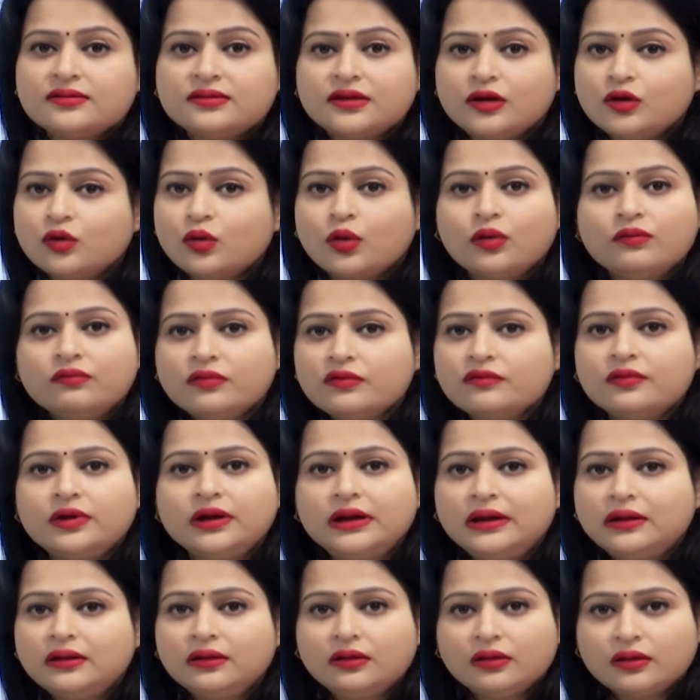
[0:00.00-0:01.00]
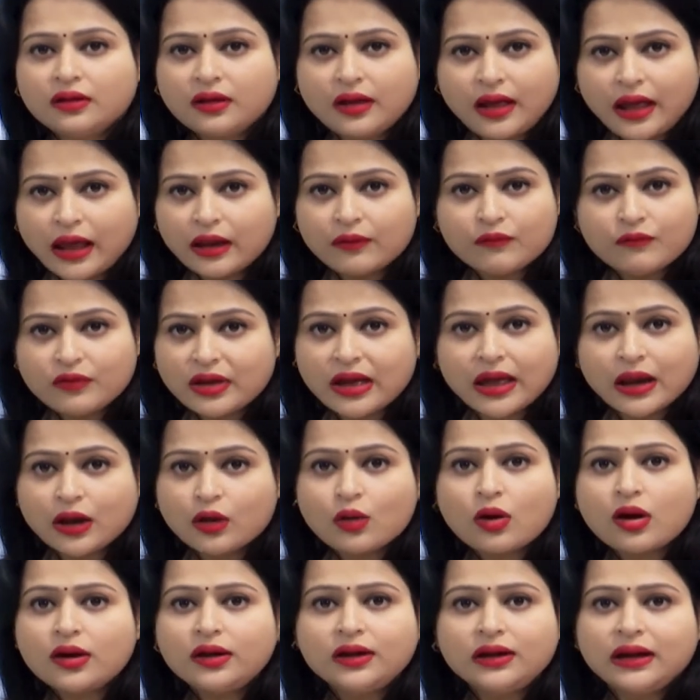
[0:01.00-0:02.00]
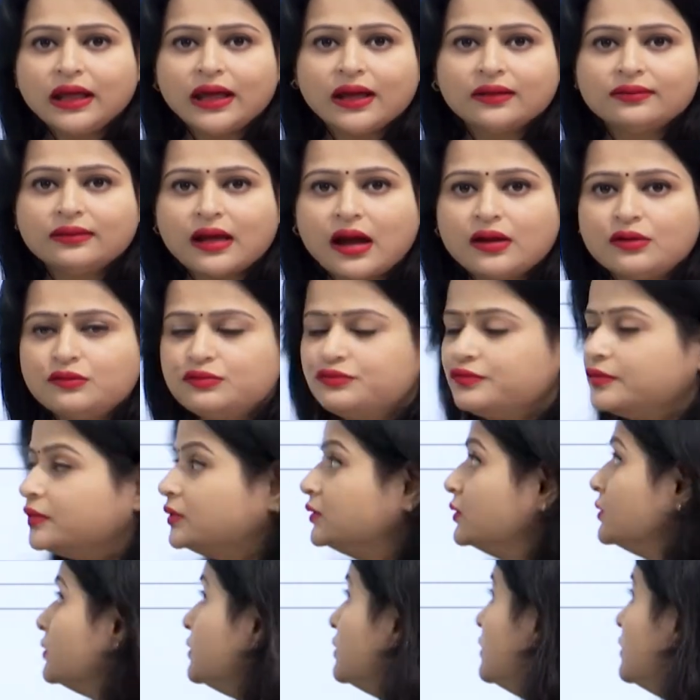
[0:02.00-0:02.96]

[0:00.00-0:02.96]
set on, we will, we cannot take that further.